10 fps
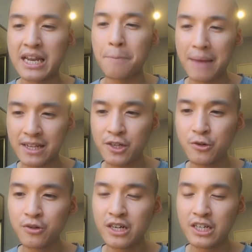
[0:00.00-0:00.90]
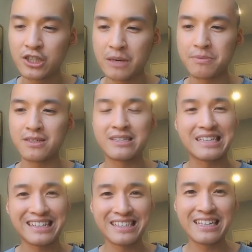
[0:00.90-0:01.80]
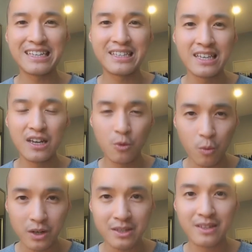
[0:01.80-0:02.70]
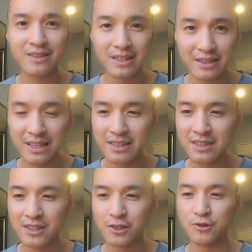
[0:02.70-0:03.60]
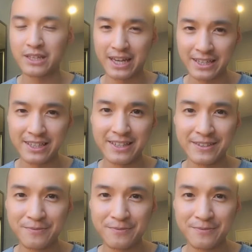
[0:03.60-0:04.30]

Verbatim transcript: Matthew chapter 16, verse 13 to 19.